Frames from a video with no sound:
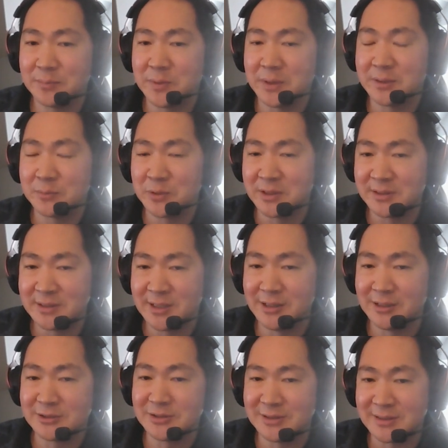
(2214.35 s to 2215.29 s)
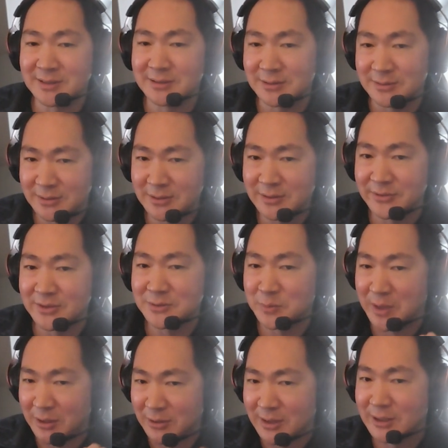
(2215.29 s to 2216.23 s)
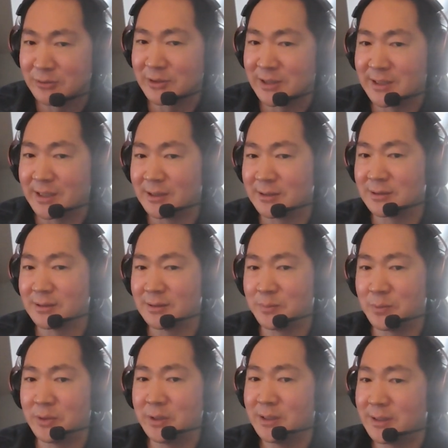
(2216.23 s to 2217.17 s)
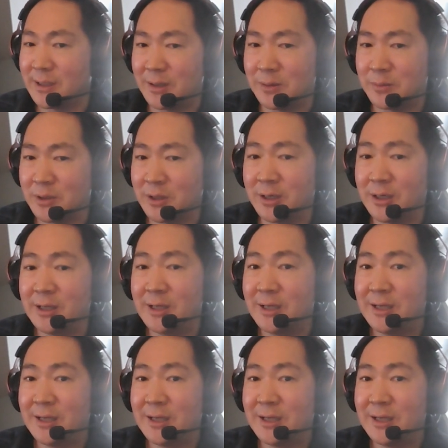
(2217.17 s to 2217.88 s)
But with intelligence as a service, we are literally getting to the point now where